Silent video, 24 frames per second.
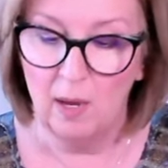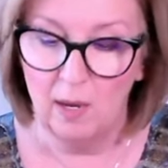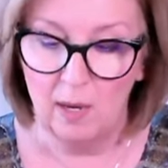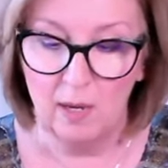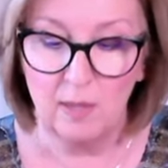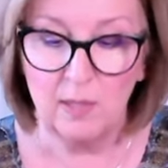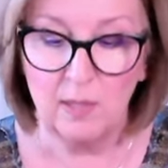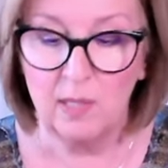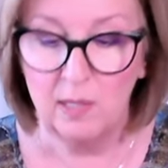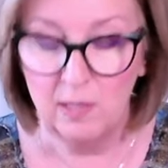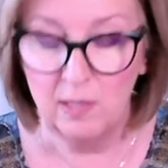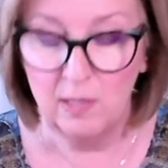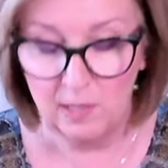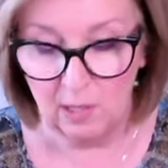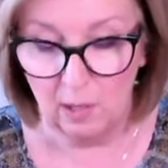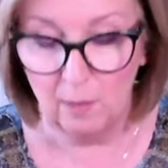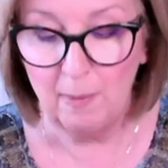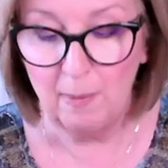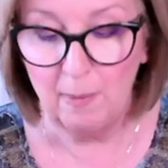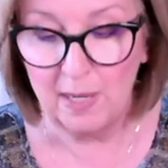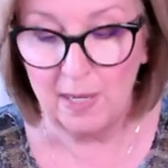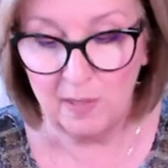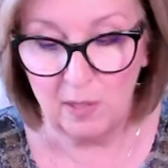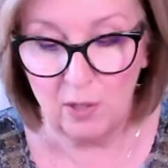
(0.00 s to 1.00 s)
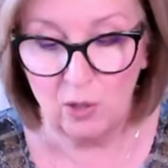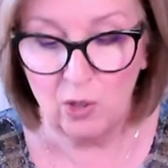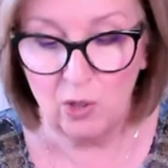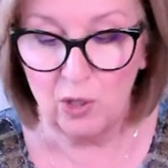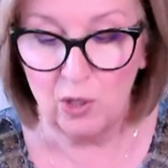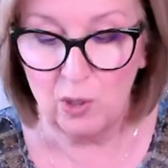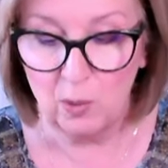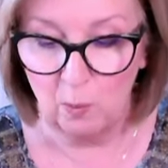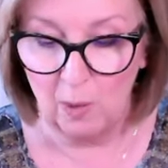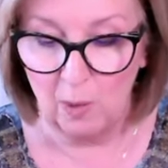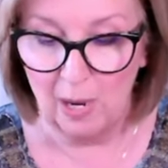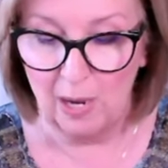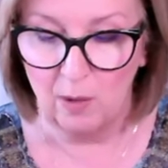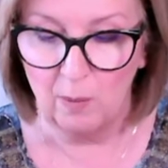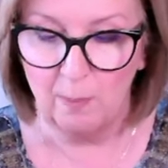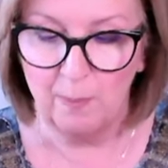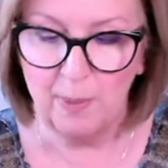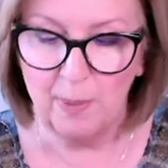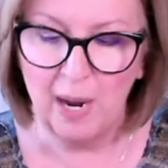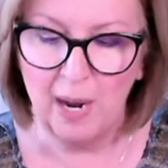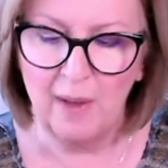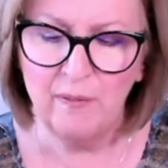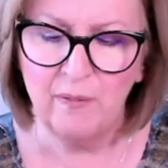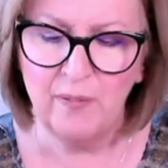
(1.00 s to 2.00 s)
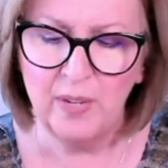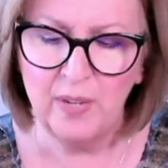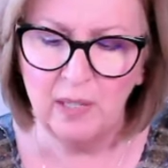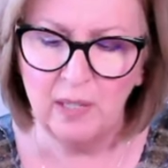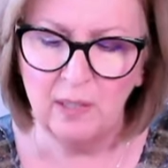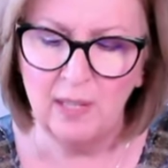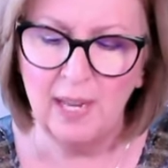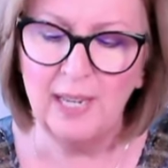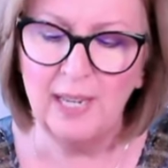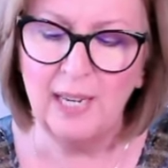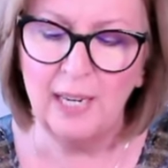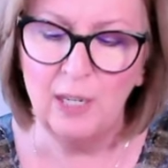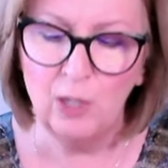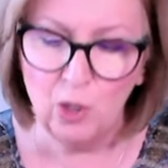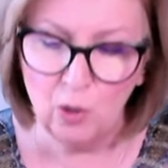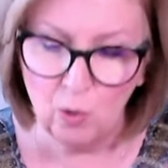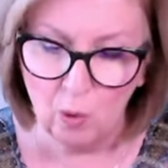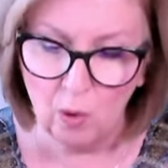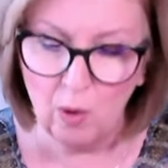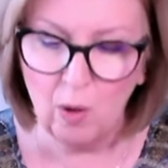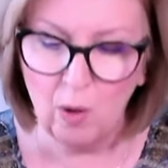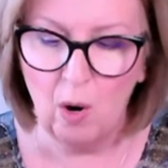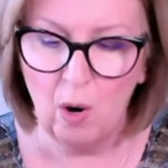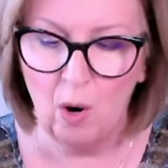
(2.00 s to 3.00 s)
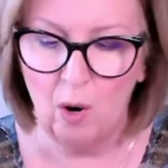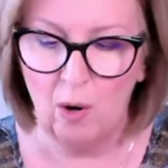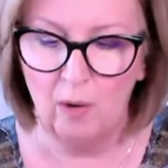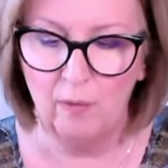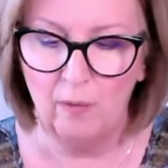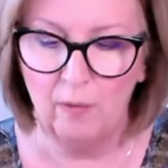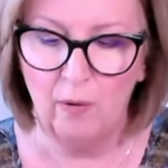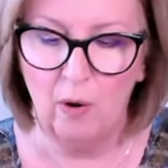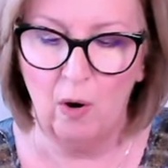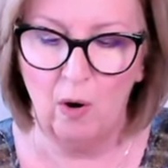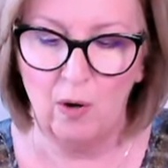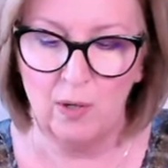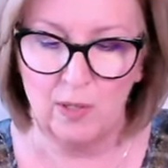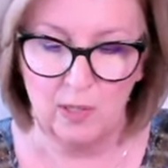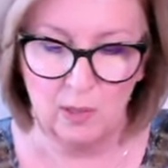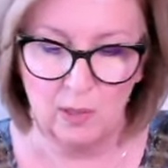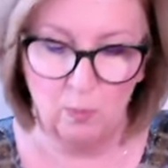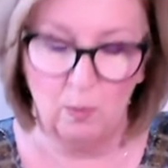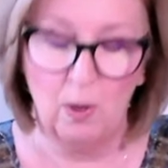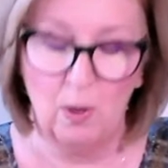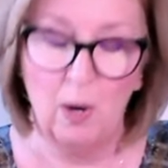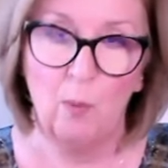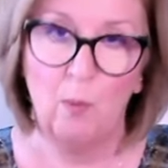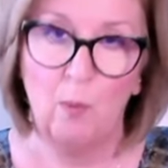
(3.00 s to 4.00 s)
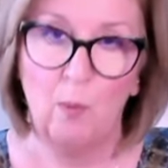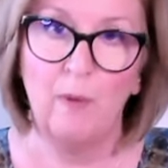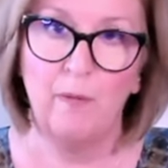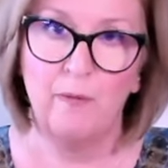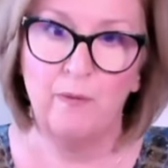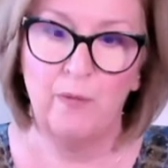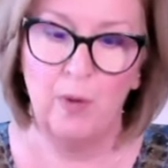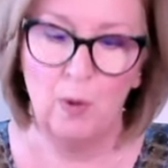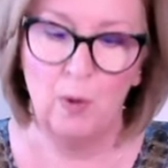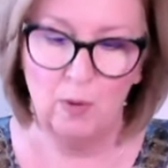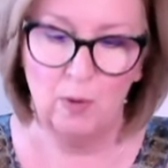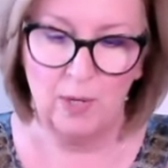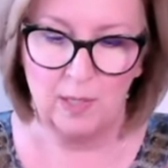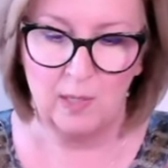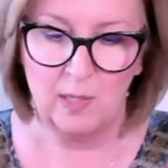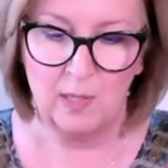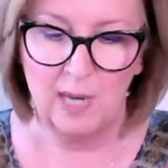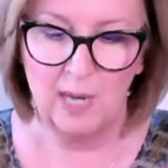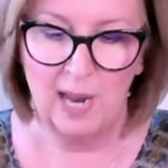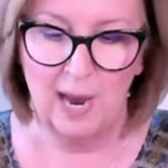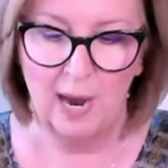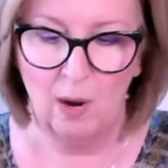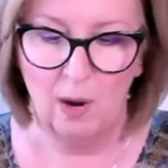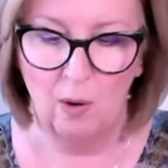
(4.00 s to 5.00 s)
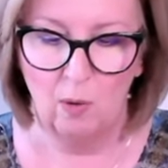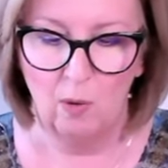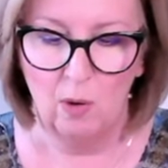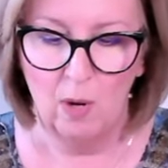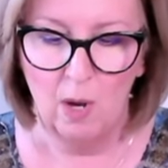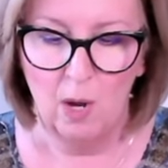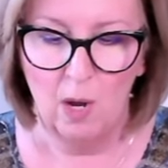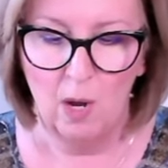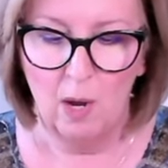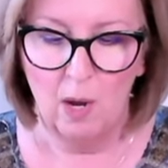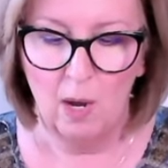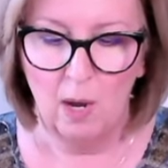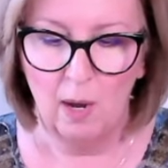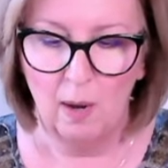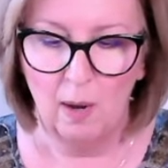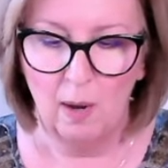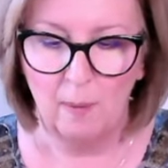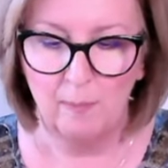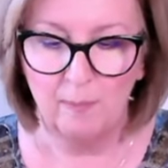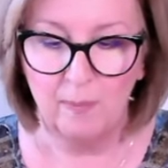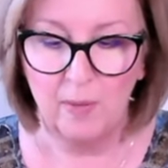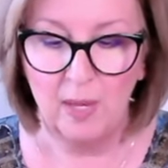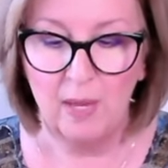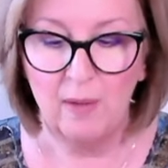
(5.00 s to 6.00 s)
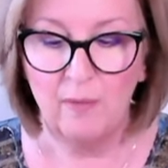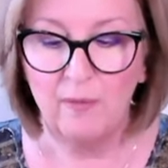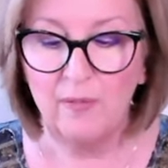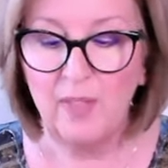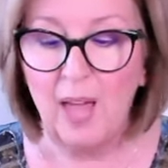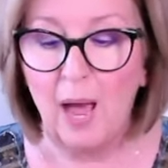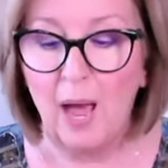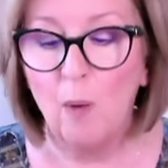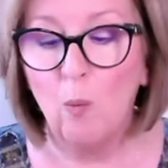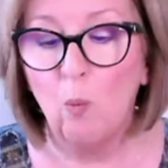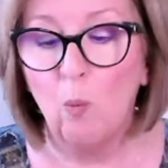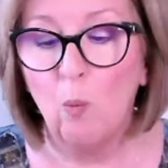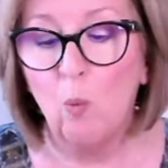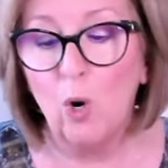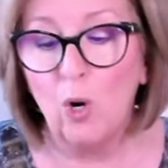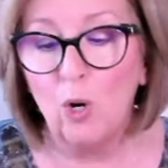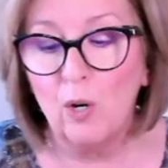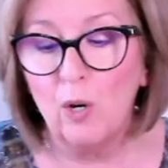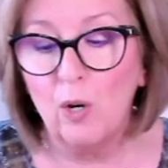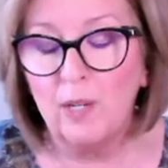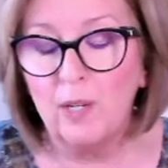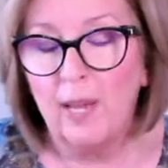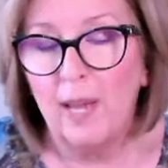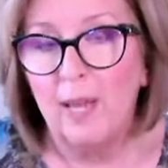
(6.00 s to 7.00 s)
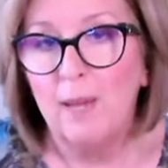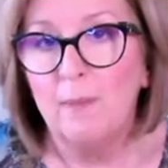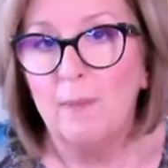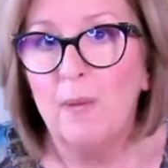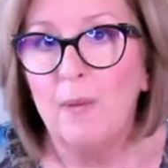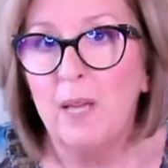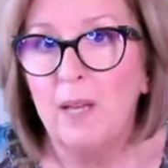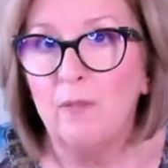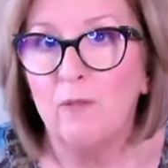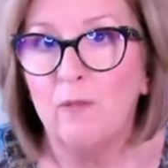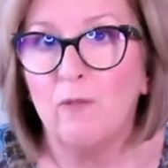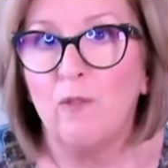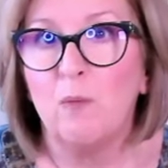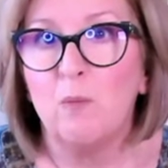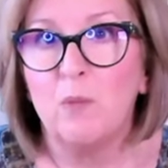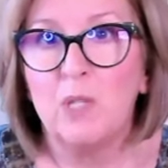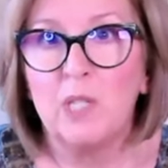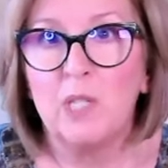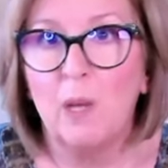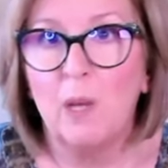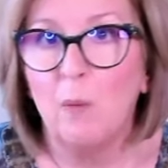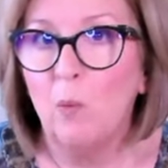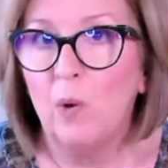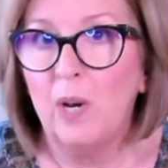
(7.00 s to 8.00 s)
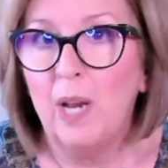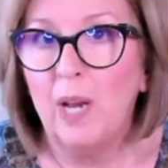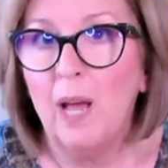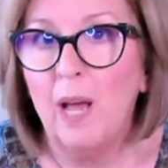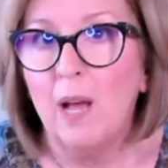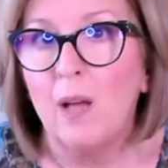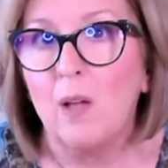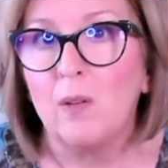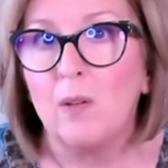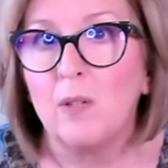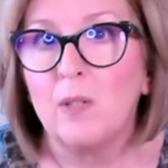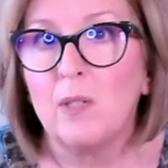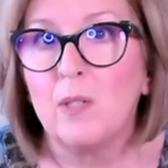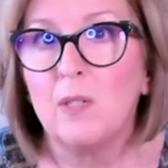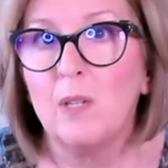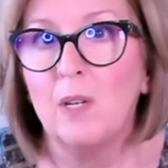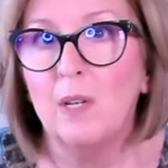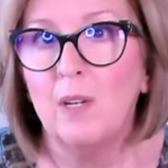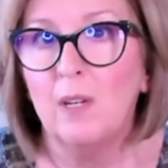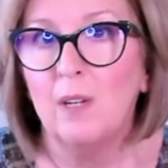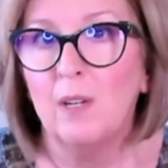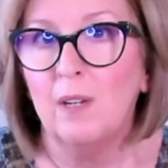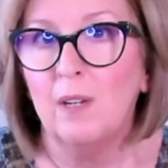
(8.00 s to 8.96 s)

a sincere message as well. But I feel like in your heart of hearts is where we're focused now. Um, if that word came in from someone else